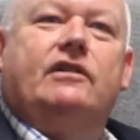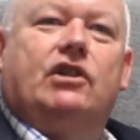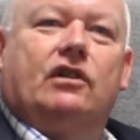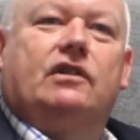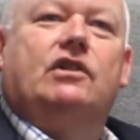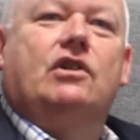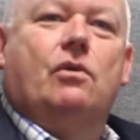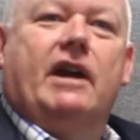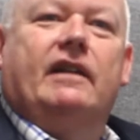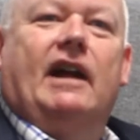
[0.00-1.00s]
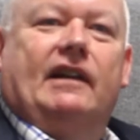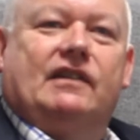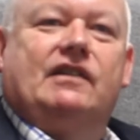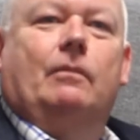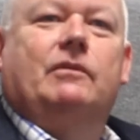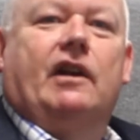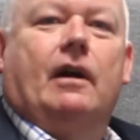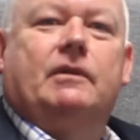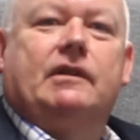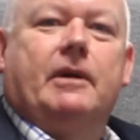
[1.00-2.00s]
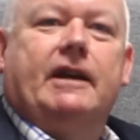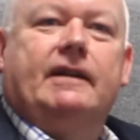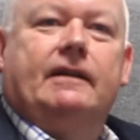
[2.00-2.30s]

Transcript: just do it. That sums it up to me.